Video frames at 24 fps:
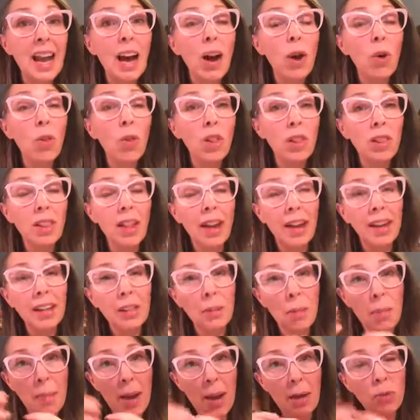how the light
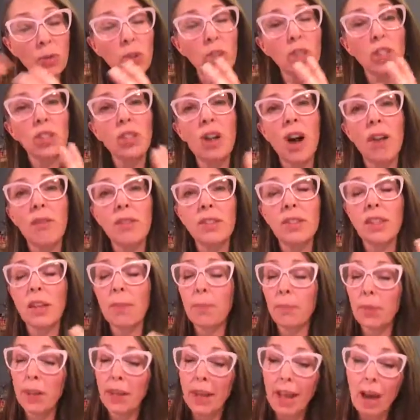bounces off of
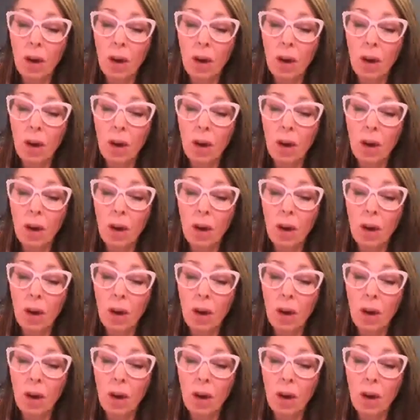something,